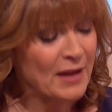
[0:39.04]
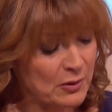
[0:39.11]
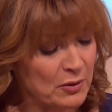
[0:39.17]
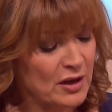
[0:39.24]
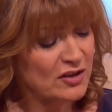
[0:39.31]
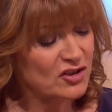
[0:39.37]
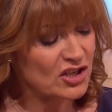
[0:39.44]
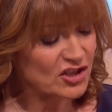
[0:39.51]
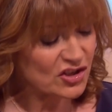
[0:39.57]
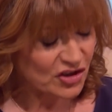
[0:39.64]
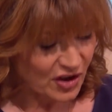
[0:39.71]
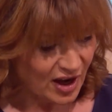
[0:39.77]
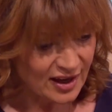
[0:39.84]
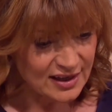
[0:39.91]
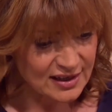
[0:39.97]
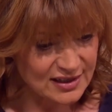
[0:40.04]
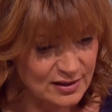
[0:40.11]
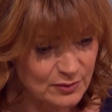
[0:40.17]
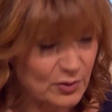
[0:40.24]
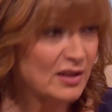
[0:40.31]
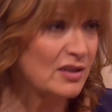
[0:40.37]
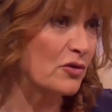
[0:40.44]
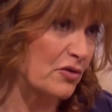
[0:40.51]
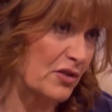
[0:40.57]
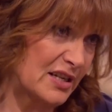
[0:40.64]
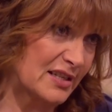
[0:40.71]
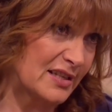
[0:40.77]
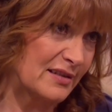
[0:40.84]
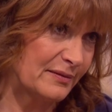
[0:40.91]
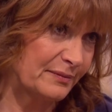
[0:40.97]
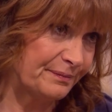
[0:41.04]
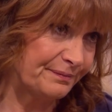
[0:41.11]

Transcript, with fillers: Now, she's tried with Norris.